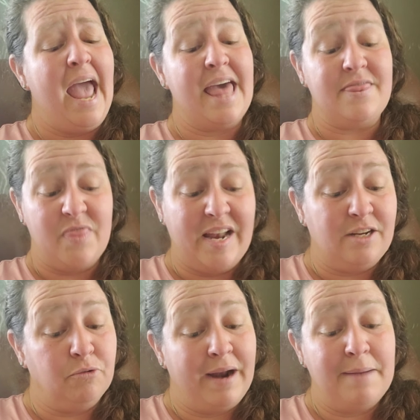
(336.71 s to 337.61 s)
And then he
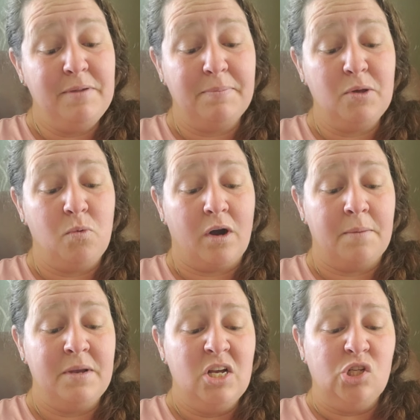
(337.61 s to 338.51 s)
grabbed up the
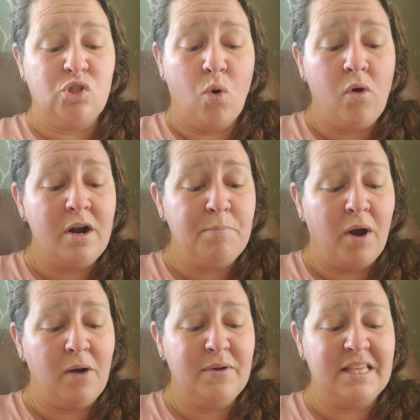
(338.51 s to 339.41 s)
worm, tore it
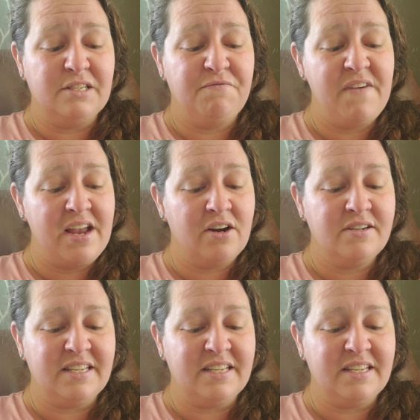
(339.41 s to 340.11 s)
apart with his fingers,